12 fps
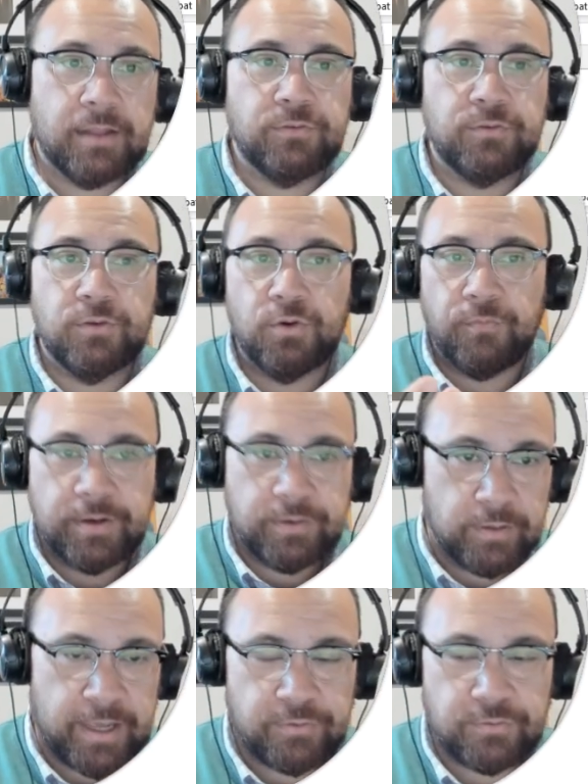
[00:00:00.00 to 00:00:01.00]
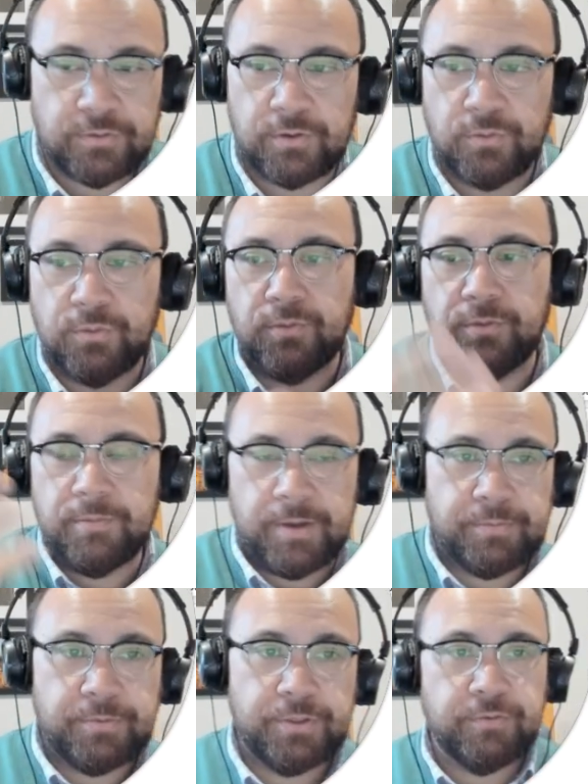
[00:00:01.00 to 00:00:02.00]
and to your rental agent and all the
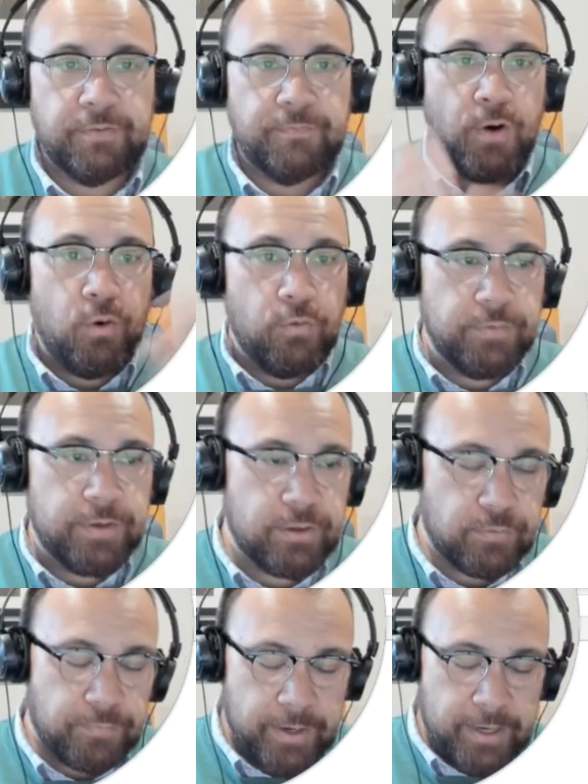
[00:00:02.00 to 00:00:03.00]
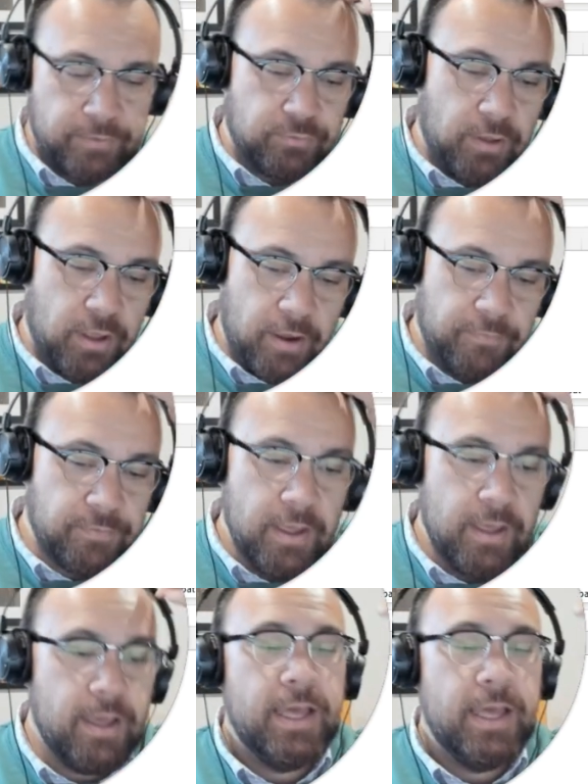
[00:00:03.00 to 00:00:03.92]
people that are involved in your financial life,